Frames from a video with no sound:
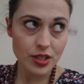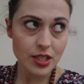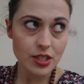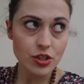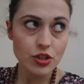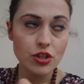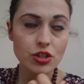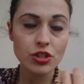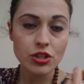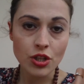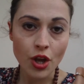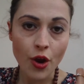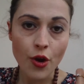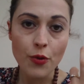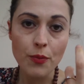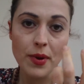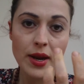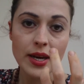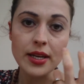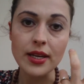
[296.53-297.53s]
There's just
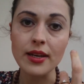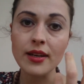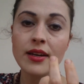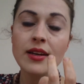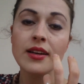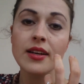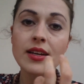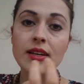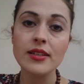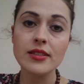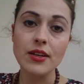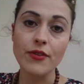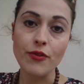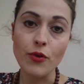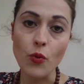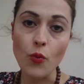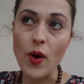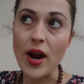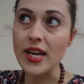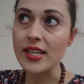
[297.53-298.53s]
so many
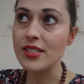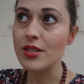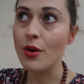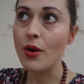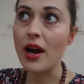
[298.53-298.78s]
different ways.